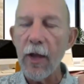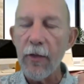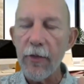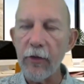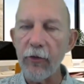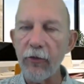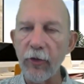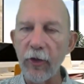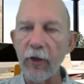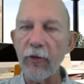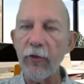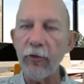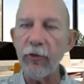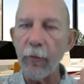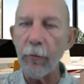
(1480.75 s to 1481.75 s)
This
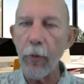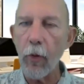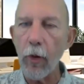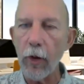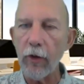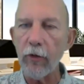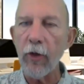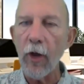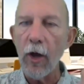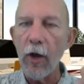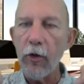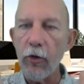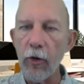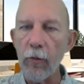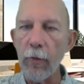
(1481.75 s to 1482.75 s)
just supports
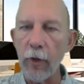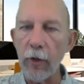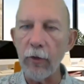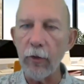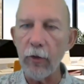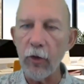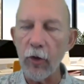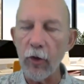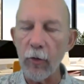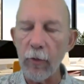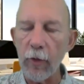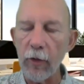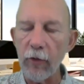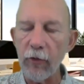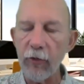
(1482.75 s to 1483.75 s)
your
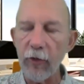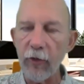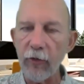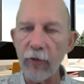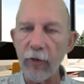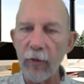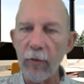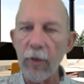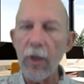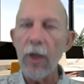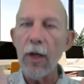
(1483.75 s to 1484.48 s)
immune system,